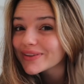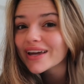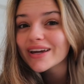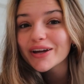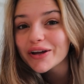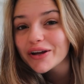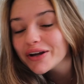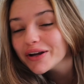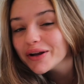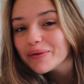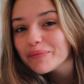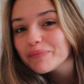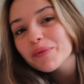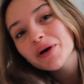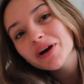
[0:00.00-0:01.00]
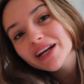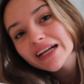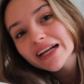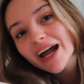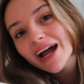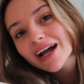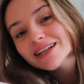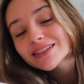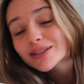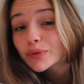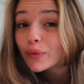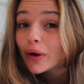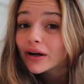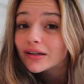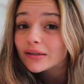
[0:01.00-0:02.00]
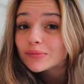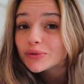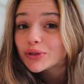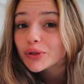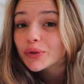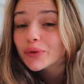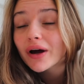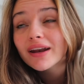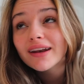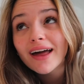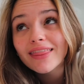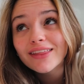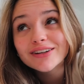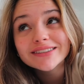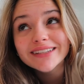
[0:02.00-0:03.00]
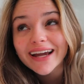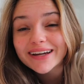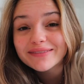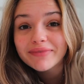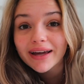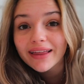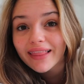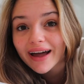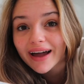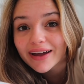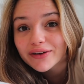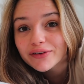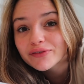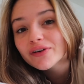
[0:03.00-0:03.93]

Good morning, guys, and welcome to another day in my life.